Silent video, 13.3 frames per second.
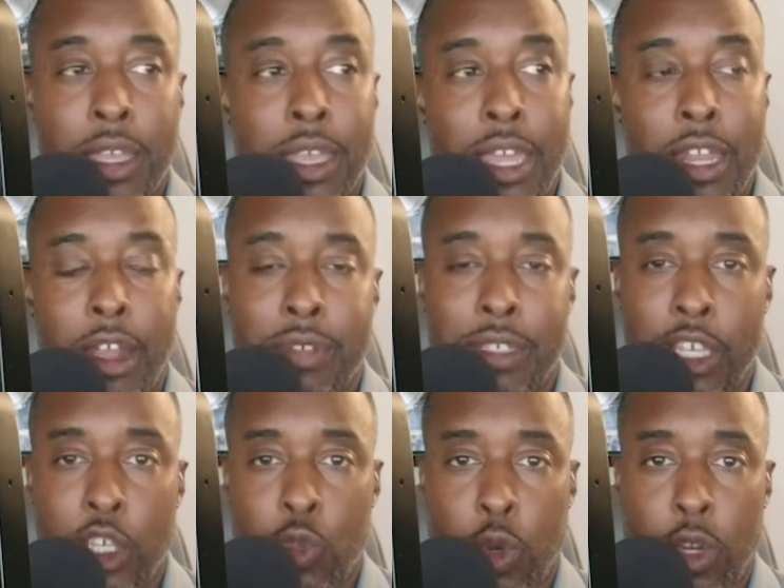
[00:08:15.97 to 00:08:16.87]
And obviously
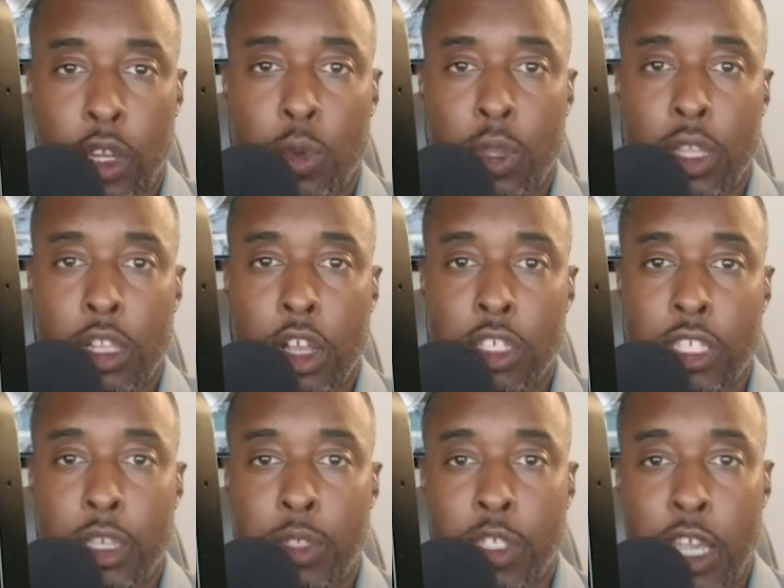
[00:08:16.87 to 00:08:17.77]
he's working really
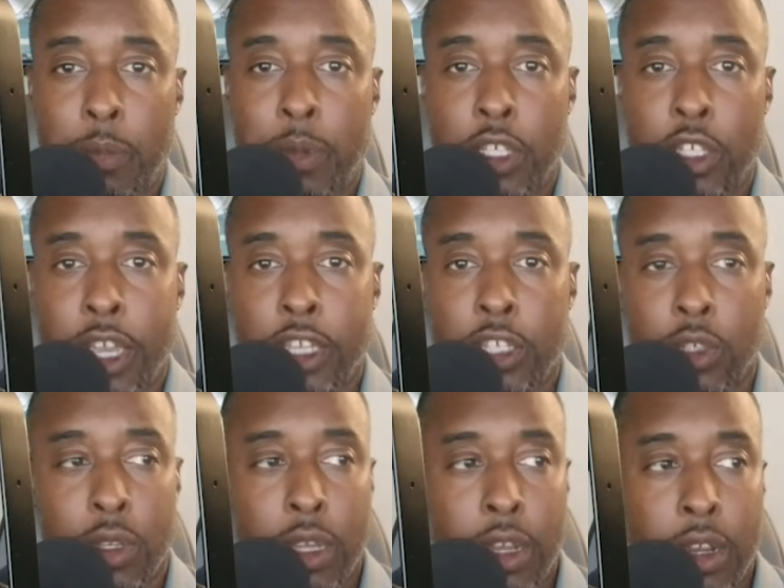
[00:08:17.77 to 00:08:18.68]
closely with JPJ, as you
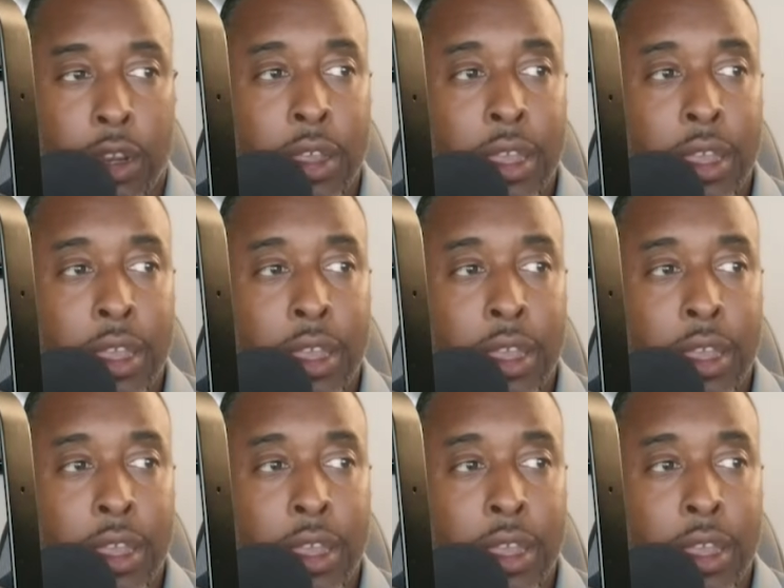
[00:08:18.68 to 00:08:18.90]
can hear